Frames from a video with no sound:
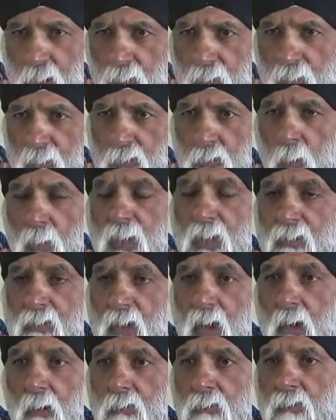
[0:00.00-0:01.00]
over
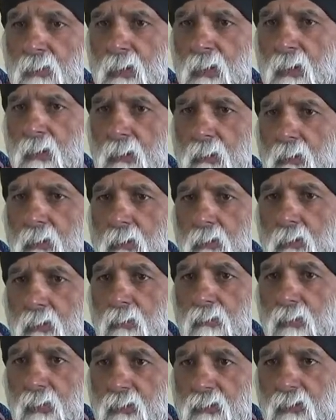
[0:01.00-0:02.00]
20,000
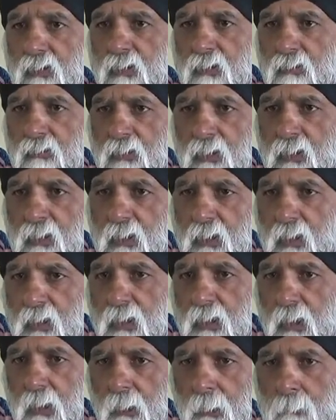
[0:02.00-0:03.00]
universities in
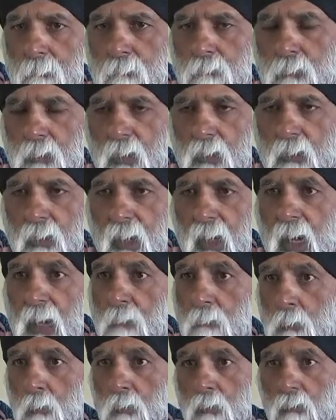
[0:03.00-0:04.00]
the
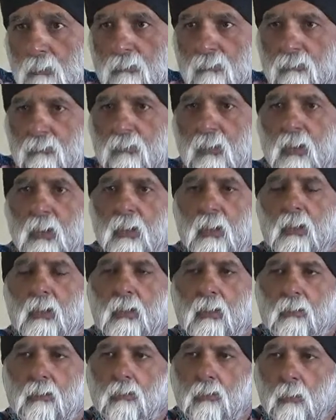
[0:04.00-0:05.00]
handbook of
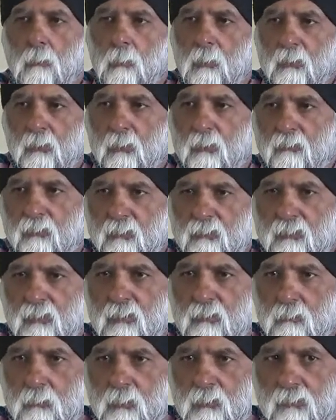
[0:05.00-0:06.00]
global
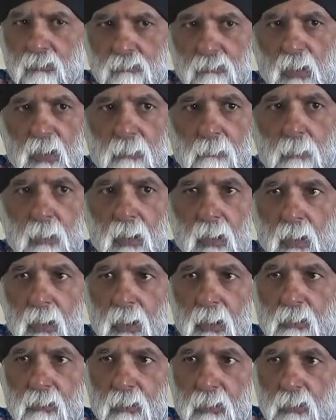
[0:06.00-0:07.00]
universities, which is run
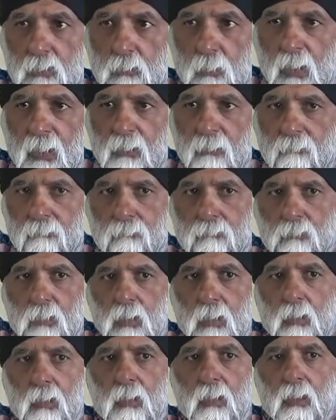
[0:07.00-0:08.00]
by the UN.
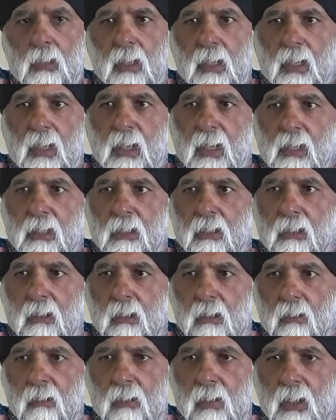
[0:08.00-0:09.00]
And
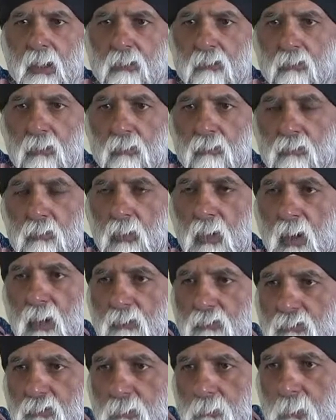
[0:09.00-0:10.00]
for
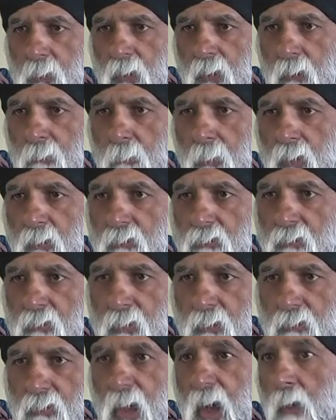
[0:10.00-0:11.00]
us to be amongst
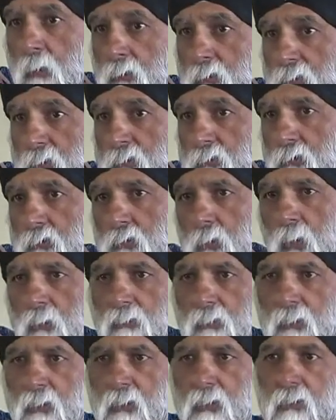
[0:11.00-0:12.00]
the 1,000 to
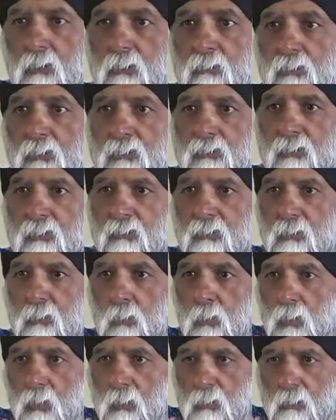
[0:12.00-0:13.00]
1,200 universities in the
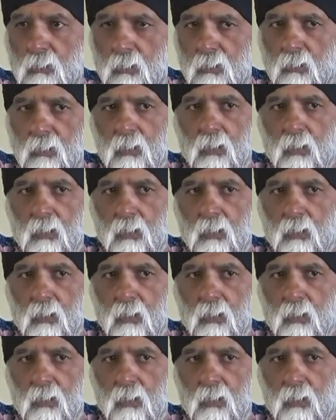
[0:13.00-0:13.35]
world,